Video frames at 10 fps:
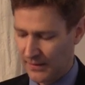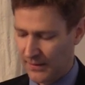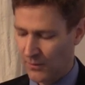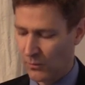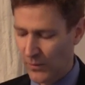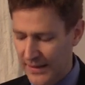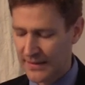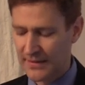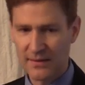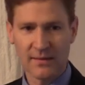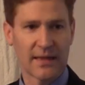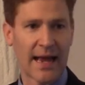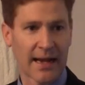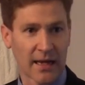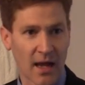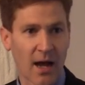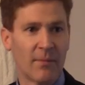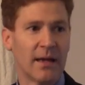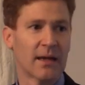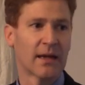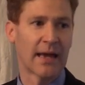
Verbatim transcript: It weakens the economic